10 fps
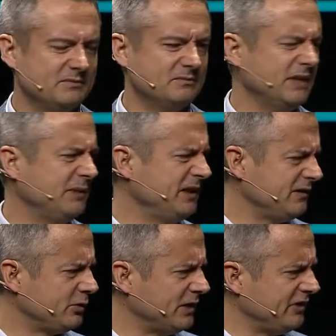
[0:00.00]
maybe
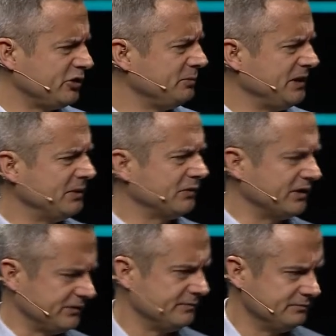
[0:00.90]
today shouldn't be about
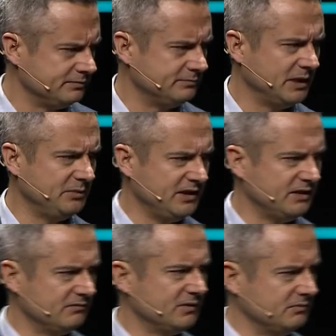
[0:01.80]
us. Maybe,
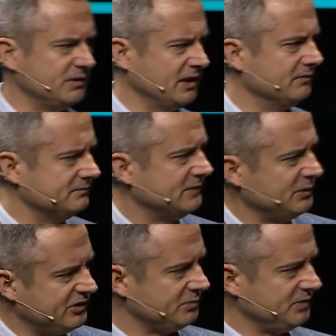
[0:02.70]
no. yeah, maybe
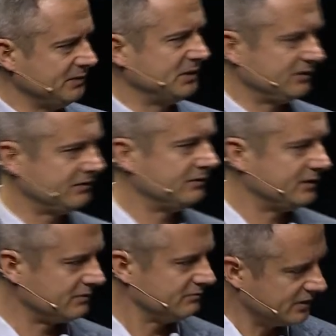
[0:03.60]
it should be about
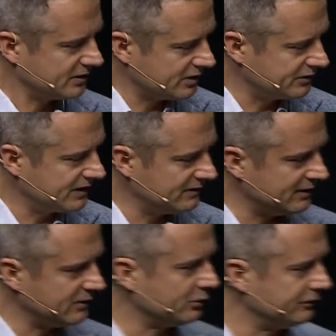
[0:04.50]
the, the content conference.
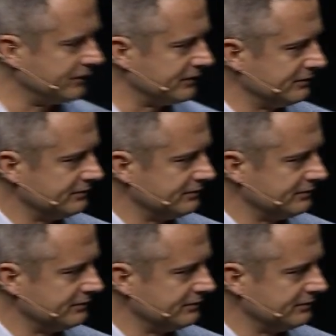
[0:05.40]
and the conference.